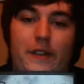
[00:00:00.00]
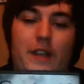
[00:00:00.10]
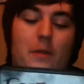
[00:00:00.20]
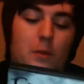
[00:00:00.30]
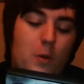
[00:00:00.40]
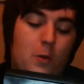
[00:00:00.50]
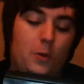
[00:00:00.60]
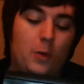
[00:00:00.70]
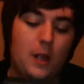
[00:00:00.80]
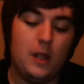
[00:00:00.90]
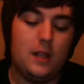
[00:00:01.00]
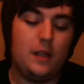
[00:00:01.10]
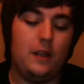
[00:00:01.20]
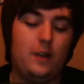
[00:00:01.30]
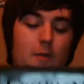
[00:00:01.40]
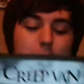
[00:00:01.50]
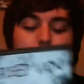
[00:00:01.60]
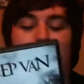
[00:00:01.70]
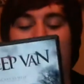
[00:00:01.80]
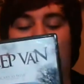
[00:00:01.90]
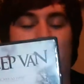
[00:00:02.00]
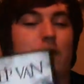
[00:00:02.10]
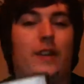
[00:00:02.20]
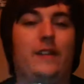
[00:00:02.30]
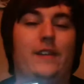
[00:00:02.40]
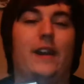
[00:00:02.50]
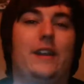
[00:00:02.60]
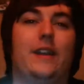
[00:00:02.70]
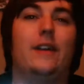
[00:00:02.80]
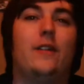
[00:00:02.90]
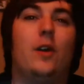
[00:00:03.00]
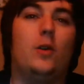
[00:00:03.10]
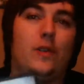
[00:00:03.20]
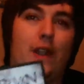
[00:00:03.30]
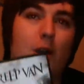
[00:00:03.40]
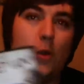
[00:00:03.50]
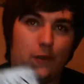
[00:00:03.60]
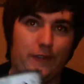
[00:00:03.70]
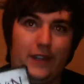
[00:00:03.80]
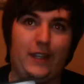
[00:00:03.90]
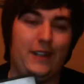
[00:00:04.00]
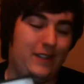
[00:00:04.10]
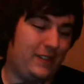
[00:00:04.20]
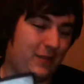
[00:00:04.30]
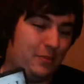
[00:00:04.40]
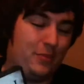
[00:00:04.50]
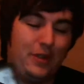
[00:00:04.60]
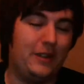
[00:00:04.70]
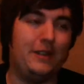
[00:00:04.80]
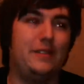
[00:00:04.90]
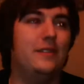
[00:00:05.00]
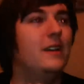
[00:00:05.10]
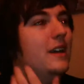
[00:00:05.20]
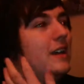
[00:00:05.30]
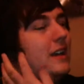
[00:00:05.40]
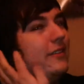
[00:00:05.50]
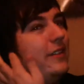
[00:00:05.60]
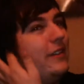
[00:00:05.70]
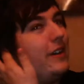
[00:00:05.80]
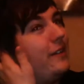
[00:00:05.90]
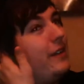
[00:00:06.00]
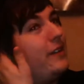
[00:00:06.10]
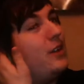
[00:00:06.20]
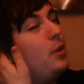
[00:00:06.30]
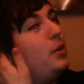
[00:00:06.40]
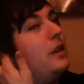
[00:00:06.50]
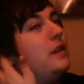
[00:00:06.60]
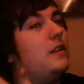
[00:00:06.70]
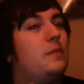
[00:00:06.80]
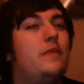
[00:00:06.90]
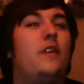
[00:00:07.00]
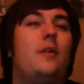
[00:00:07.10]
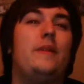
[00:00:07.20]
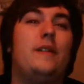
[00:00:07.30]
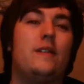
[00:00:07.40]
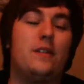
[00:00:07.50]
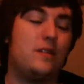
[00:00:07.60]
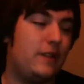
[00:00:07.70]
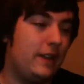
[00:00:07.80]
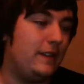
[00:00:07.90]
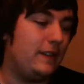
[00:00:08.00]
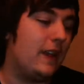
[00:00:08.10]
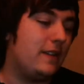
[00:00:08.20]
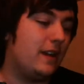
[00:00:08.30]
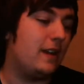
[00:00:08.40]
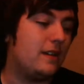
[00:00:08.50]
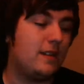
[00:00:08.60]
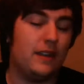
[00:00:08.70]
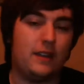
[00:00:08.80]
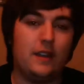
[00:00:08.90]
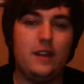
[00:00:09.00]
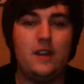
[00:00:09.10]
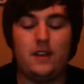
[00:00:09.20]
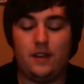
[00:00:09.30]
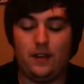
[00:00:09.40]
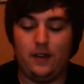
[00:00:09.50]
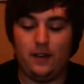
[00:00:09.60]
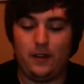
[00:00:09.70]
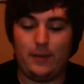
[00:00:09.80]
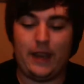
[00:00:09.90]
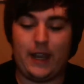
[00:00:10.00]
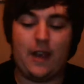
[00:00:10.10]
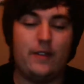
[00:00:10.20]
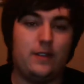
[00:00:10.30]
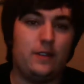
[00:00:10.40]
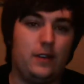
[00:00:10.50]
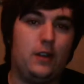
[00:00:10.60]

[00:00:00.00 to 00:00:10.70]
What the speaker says: damn cool. It's just a crazy idea, and that whole scene is just brilliant. I think the way the couple is performing these crazy sex acts, like the main character's